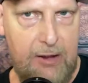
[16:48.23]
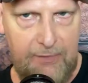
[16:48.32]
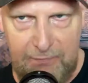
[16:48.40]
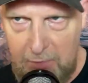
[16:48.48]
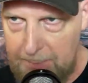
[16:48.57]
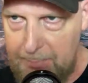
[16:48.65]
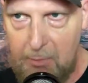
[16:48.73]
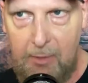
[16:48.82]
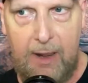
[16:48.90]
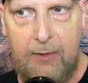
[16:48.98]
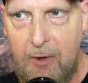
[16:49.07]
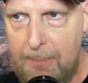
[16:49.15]
a
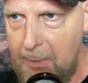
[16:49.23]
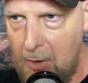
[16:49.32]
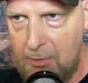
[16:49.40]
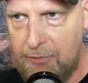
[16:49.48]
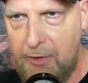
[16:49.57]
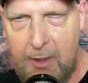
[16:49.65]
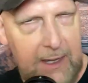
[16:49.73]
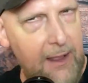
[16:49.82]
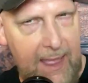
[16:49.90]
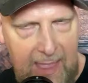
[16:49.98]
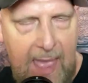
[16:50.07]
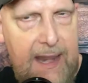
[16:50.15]
footballer, a boxer,
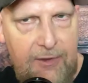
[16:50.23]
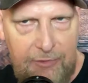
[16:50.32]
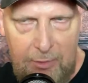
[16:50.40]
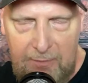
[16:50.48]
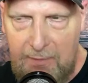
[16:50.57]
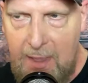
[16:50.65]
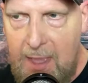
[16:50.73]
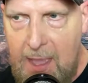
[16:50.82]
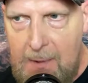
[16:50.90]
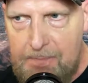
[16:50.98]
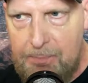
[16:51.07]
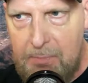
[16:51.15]
any sort
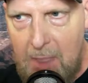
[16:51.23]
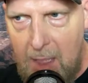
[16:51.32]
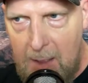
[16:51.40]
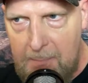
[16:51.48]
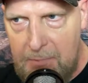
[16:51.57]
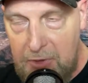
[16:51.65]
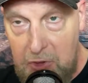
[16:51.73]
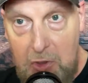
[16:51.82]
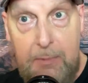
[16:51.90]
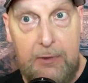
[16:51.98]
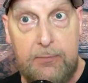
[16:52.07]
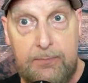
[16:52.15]
of
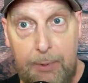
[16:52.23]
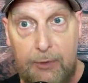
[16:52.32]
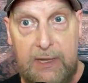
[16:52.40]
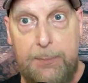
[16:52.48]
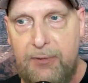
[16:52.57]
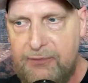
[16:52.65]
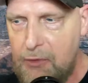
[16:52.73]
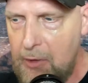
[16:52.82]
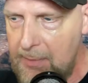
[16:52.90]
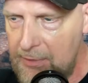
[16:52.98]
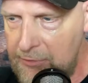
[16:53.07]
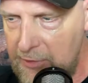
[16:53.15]
human body
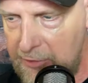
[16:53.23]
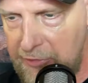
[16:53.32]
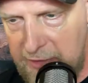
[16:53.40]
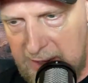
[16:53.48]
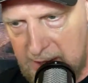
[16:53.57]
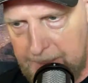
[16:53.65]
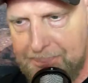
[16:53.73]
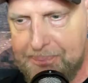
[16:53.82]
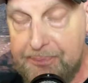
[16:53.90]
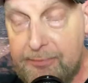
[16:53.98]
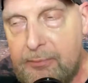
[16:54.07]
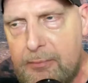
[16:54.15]
performance, a singer,
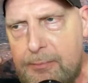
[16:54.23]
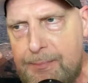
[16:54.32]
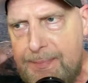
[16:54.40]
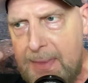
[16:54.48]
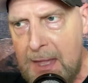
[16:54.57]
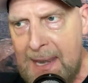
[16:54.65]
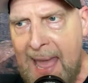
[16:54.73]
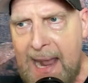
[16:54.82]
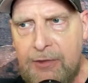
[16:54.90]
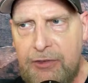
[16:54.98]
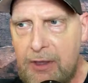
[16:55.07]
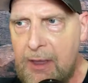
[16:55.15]
an
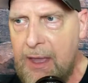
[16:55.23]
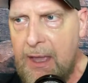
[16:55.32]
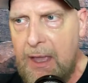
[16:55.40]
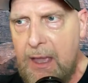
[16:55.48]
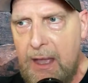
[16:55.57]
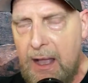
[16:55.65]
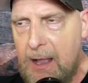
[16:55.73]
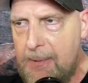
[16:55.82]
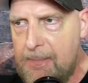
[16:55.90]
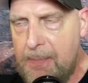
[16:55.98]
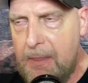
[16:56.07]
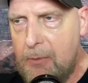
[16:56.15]
actor, a
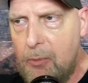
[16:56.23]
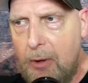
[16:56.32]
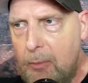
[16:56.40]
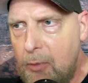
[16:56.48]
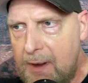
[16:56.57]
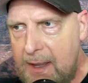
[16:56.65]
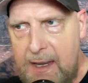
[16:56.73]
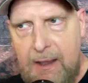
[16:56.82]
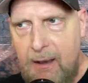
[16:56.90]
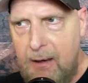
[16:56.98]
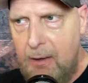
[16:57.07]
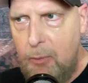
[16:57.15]

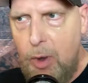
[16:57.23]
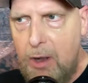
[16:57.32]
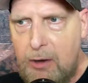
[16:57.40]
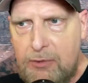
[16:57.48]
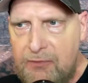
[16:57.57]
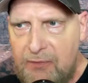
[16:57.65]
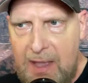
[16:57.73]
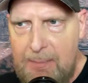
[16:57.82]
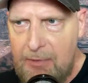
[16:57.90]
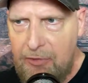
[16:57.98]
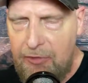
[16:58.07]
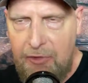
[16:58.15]
world
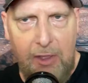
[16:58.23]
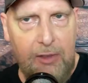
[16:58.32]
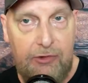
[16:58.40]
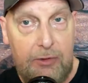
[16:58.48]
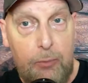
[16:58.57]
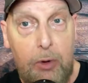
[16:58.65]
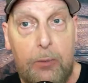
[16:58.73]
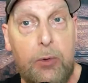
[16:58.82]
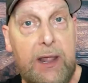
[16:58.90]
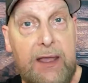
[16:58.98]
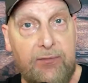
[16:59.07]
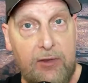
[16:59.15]
famous surgeon,
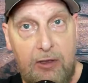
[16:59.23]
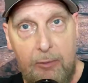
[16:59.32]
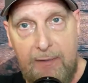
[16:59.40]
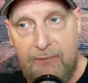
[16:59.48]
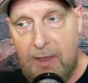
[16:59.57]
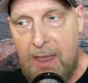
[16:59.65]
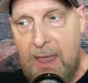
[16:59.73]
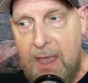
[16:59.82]
whatever, whoever,